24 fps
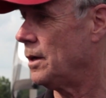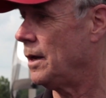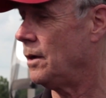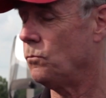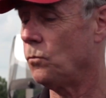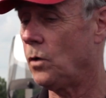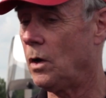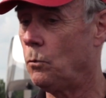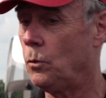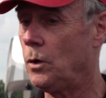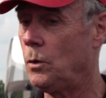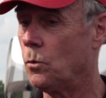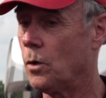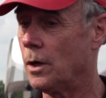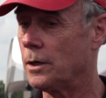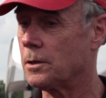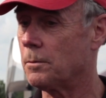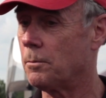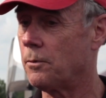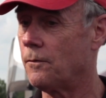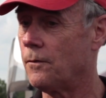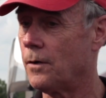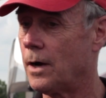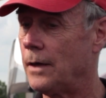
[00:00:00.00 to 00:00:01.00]
And we want
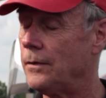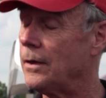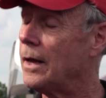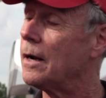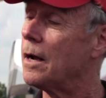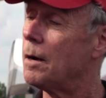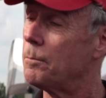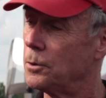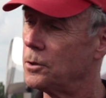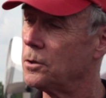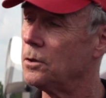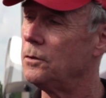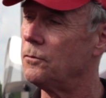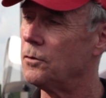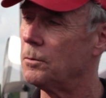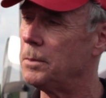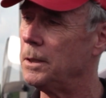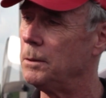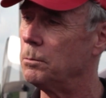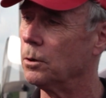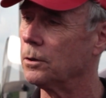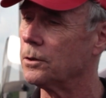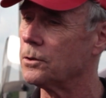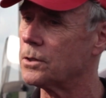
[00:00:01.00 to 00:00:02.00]
to provide that opportunity for
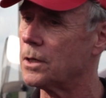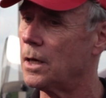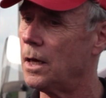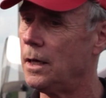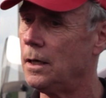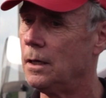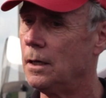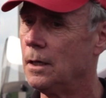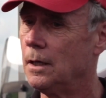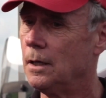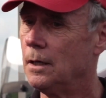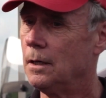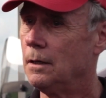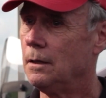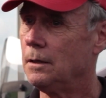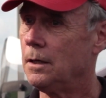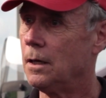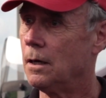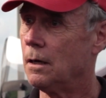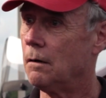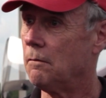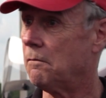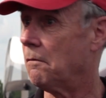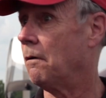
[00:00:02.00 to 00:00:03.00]
people to say,
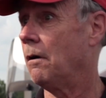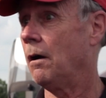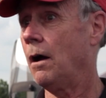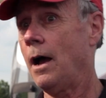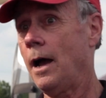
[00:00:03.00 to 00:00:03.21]
you know,